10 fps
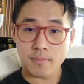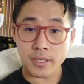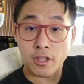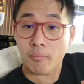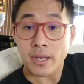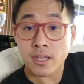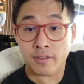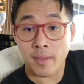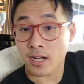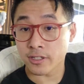But not many
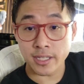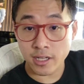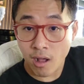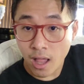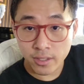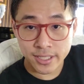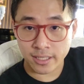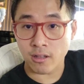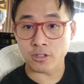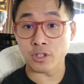of them actually know how the
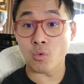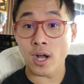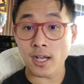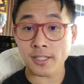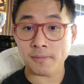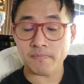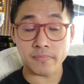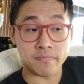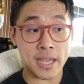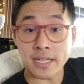technology works.
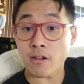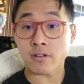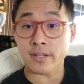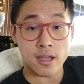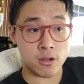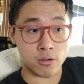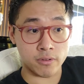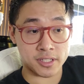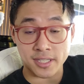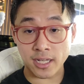They don't know
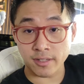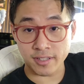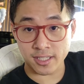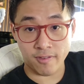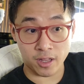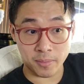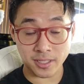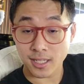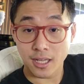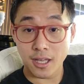the state of its
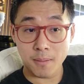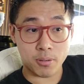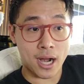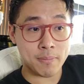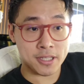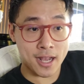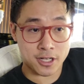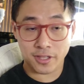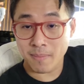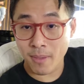development. Perhaps
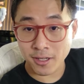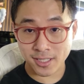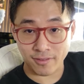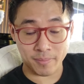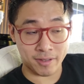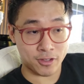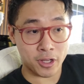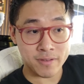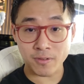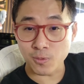actually most of them, they've
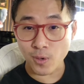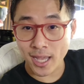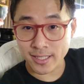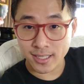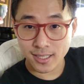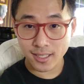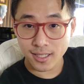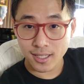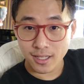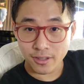not even read
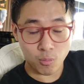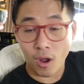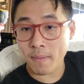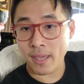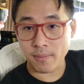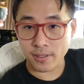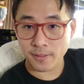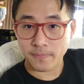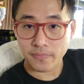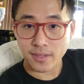the white paper.
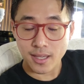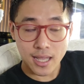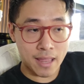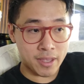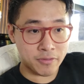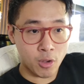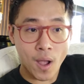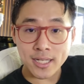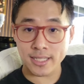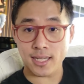And they have
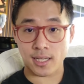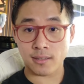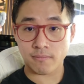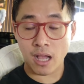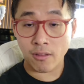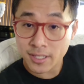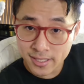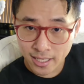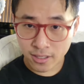no idea how this